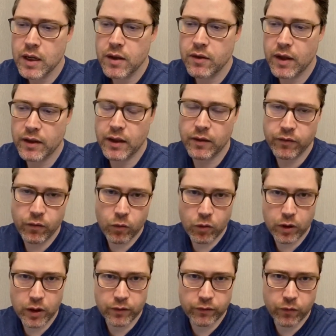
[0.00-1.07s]
that it
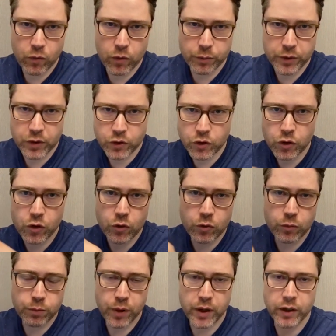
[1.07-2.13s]
formed two
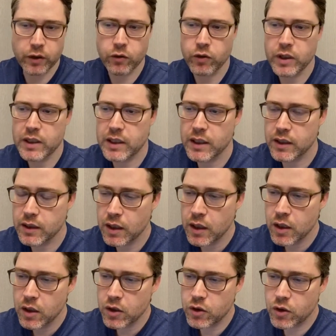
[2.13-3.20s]
buttock creases.
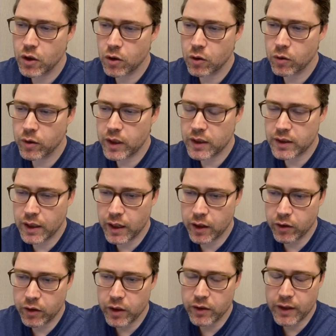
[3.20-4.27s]
So it's an
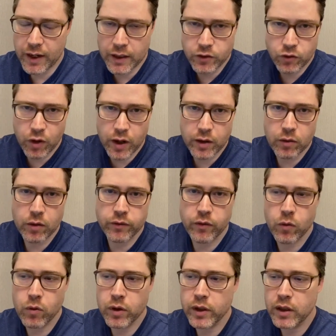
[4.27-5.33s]
area that I try to
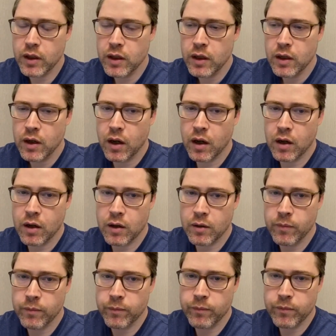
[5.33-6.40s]
avoid.
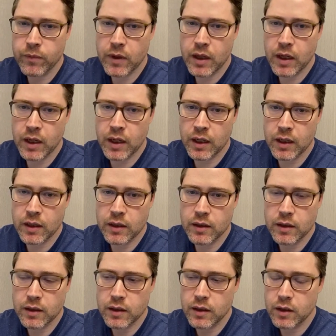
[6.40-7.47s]

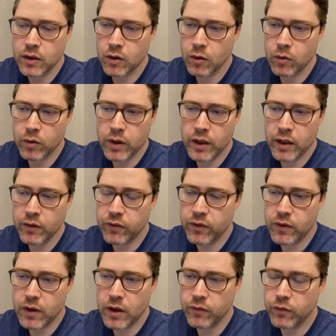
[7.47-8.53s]
And
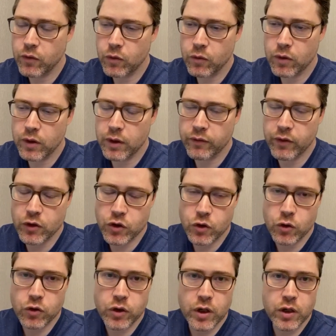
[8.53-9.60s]
if a
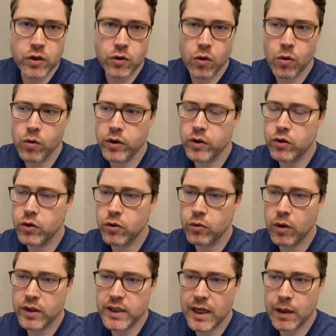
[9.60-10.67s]
surgeon is going to
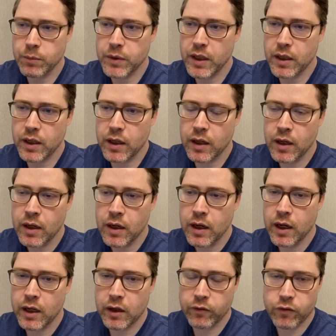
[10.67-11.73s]
attempt it,
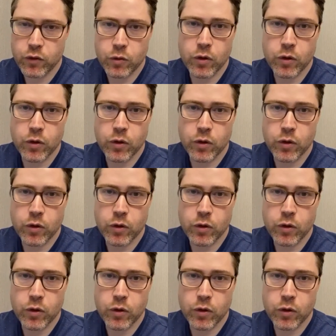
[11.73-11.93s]
and if you